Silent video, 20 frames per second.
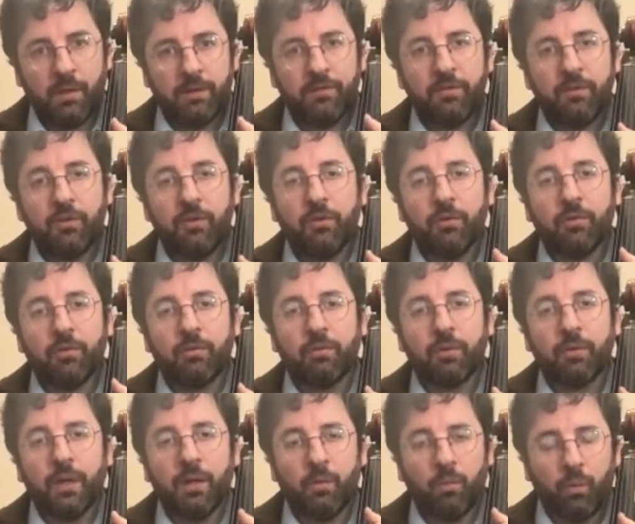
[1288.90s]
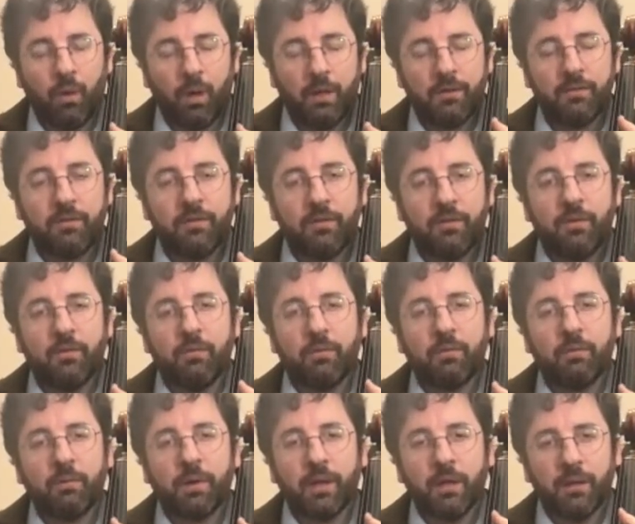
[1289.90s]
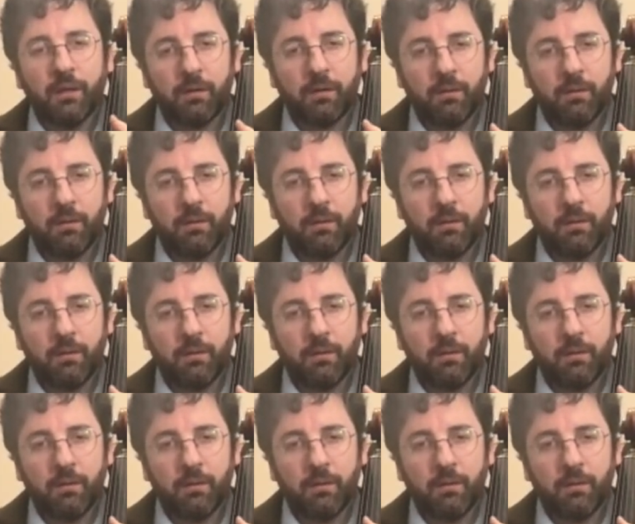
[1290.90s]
2, 3, 1, 2, 3.